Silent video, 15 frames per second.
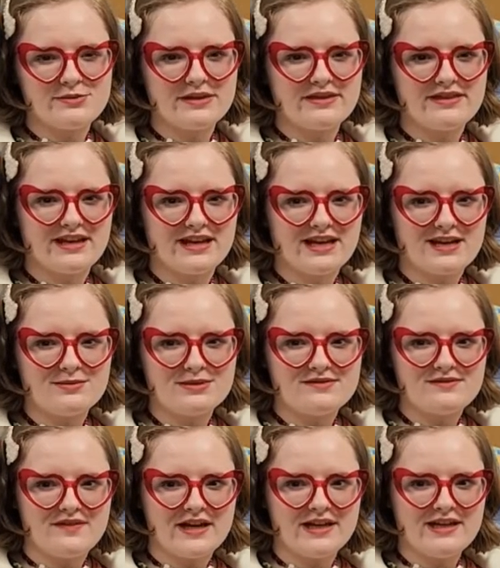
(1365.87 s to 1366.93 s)
would think I
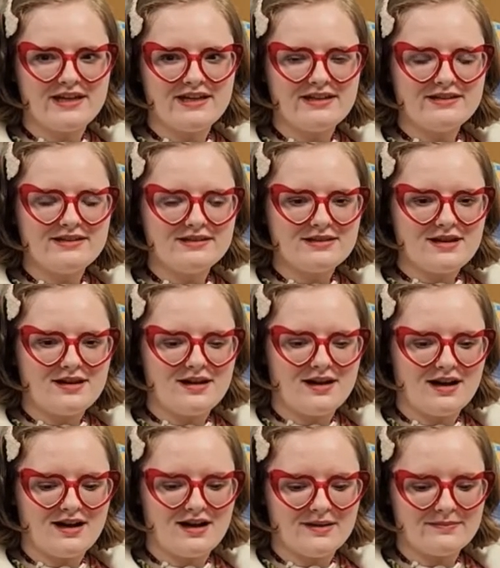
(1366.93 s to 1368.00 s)
was faking.
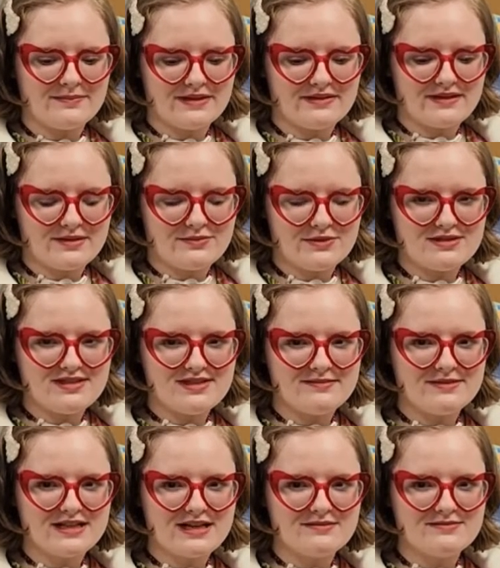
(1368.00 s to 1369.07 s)
They would
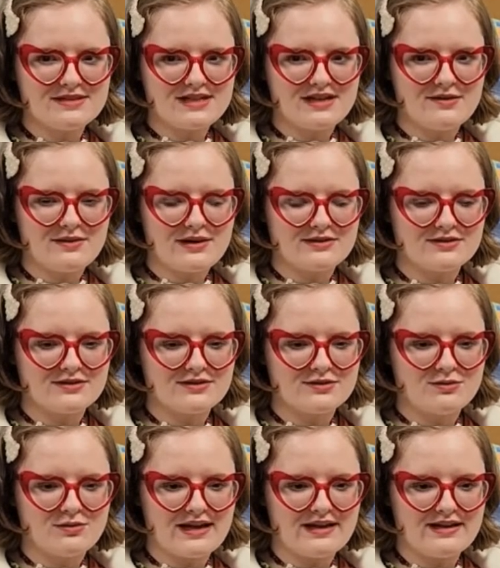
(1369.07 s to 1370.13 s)
sometimes go out of their
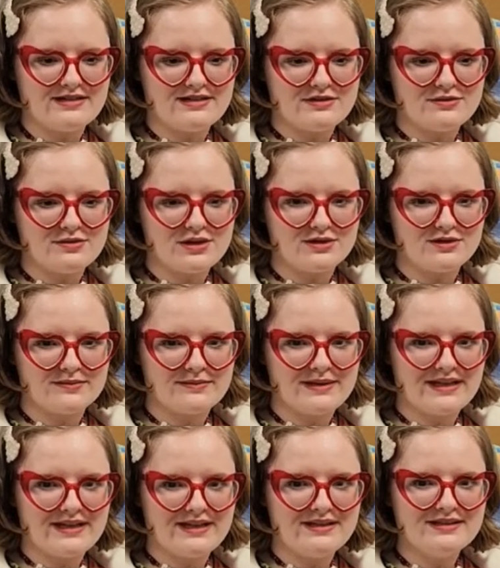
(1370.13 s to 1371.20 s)
way to hurt
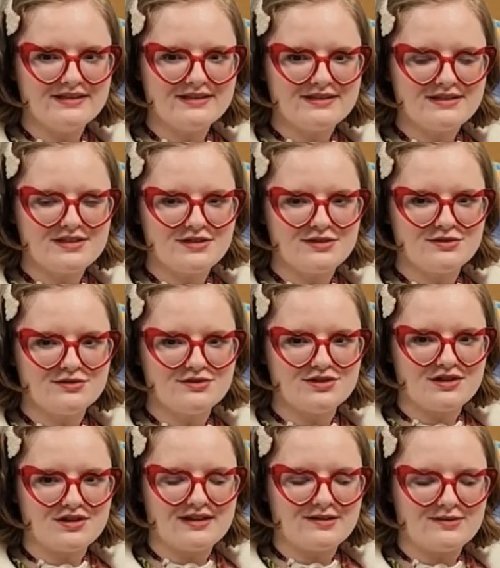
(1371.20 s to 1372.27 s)
me to
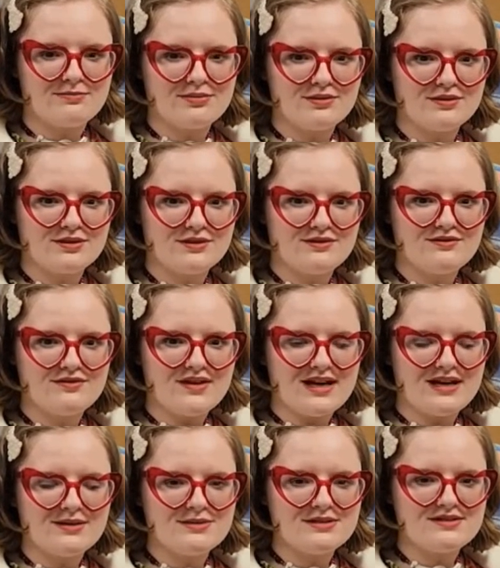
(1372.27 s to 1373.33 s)
try to prove
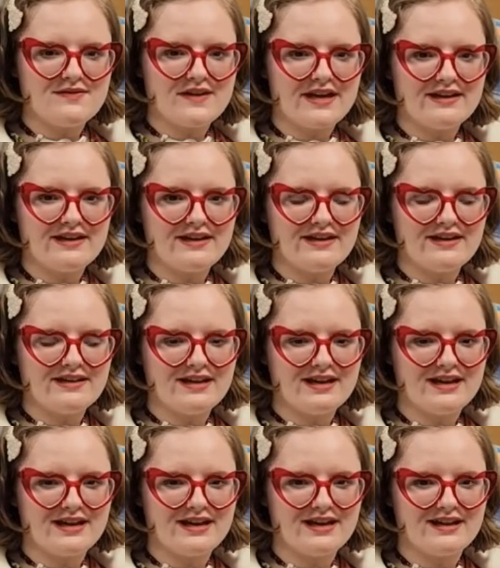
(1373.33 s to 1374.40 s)
I was faking,
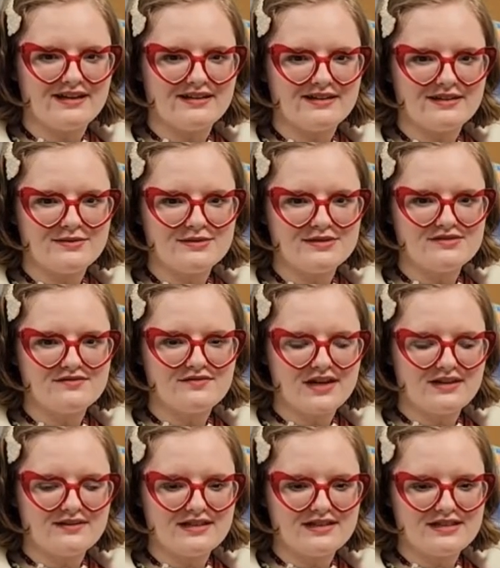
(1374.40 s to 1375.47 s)
and it was
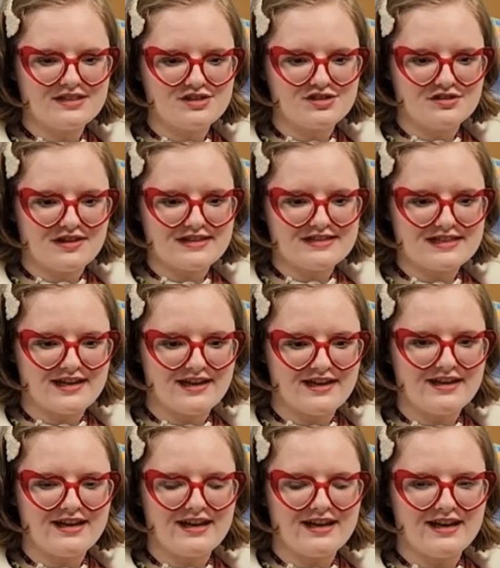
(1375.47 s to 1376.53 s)
very
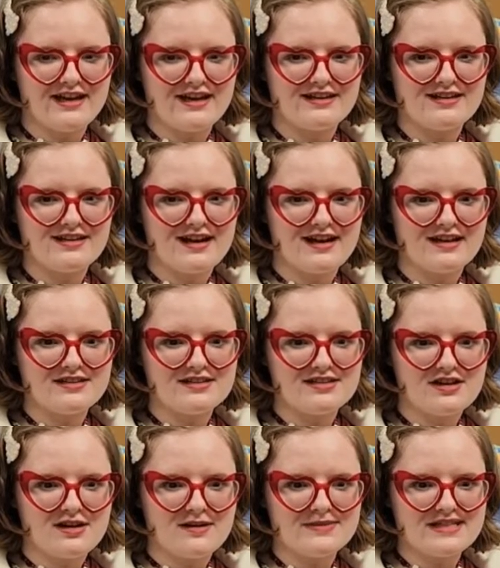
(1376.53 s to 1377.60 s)
distressing, and I
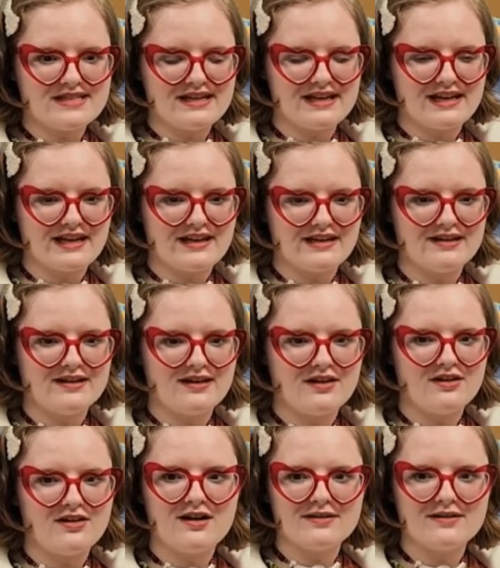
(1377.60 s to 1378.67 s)
stopped seeking a
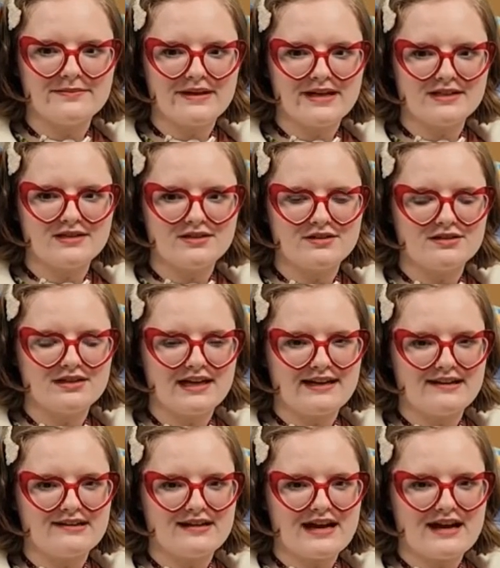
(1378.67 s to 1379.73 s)
lot of medical
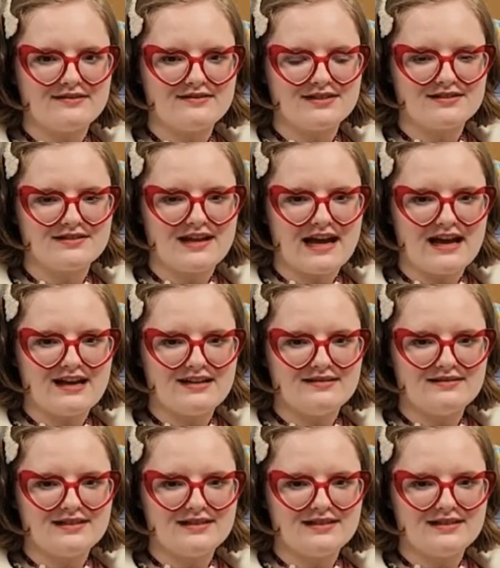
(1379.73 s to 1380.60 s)
care after that.